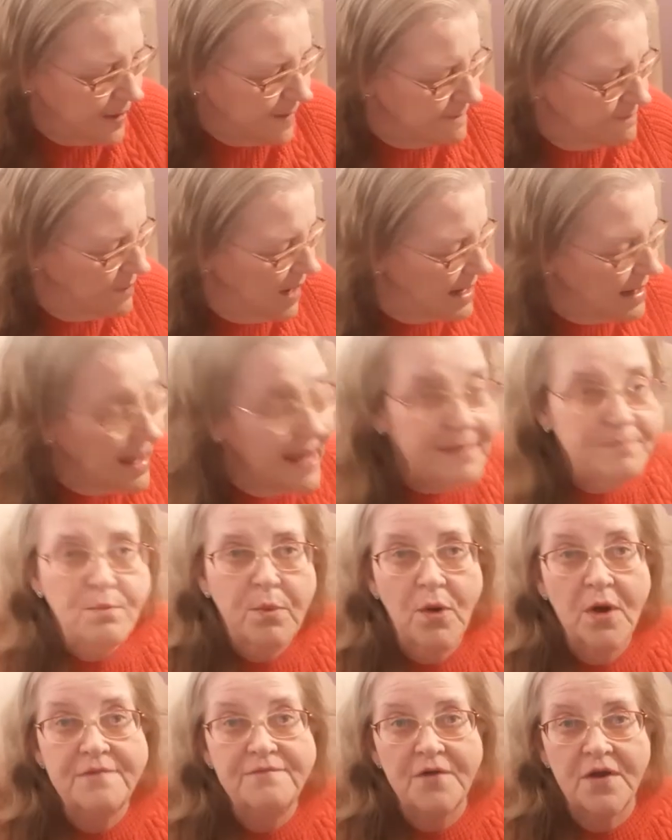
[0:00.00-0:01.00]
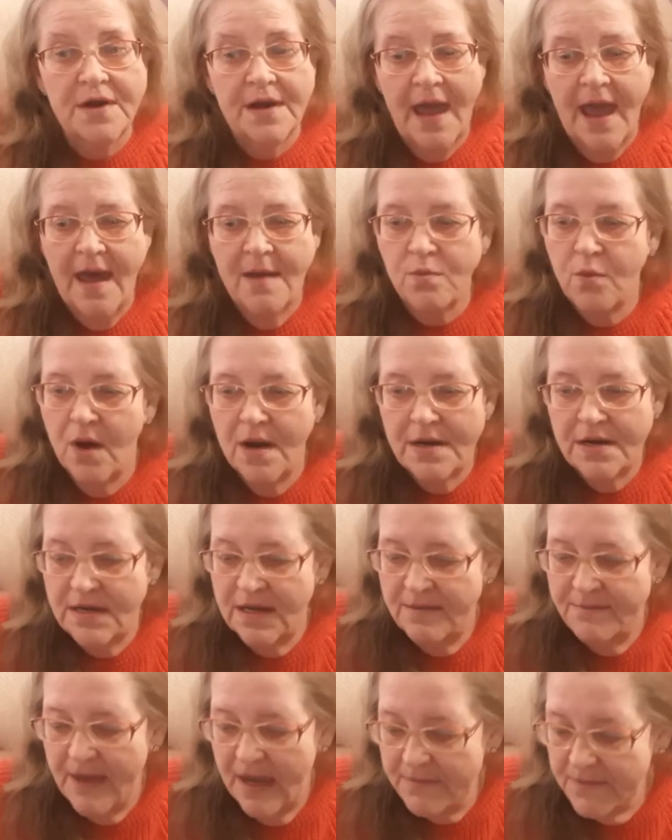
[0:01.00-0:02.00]
My late boyfriend had one, and
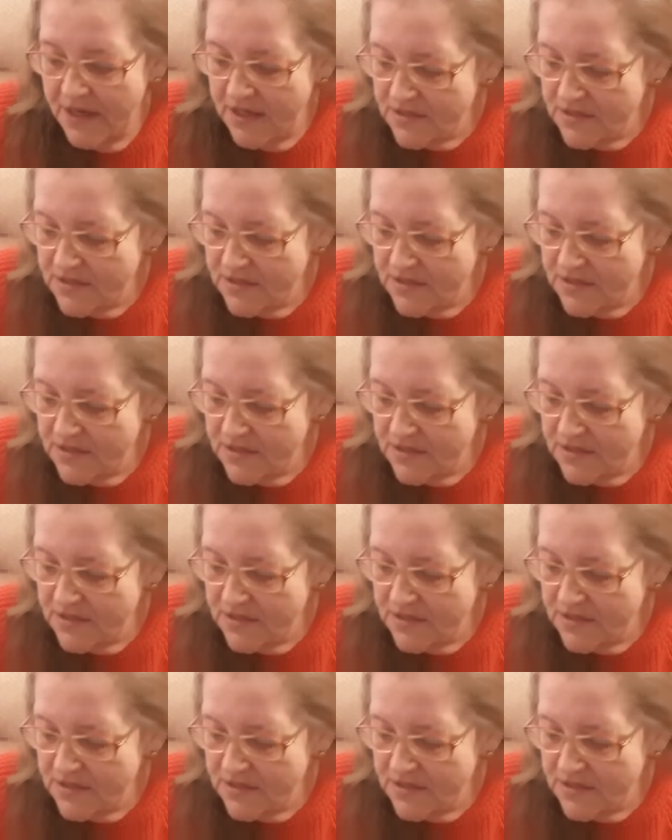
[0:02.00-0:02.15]
he made me